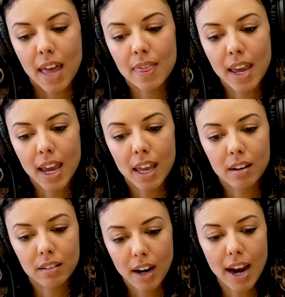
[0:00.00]
And
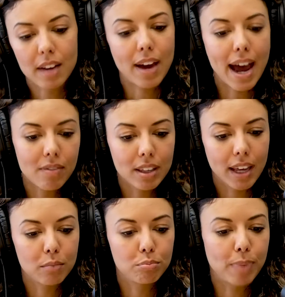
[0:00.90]
then kind of having
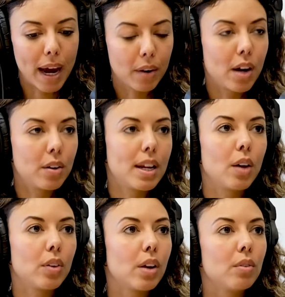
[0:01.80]
that background in
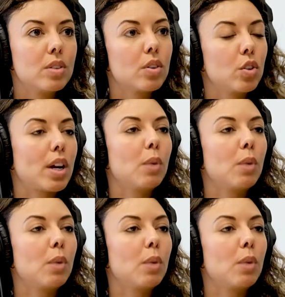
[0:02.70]
healthcare research,